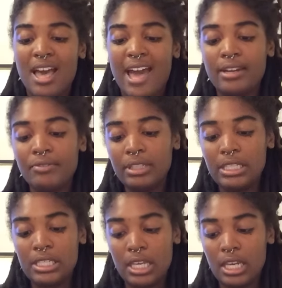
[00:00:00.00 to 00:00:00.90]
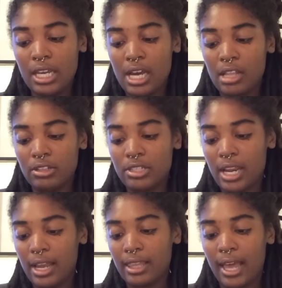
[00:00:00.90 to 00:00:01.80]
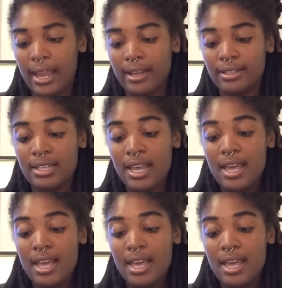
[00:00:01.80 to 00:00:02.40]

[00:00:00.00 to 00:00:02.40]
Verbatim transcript: I didn't really see any colors that I liked.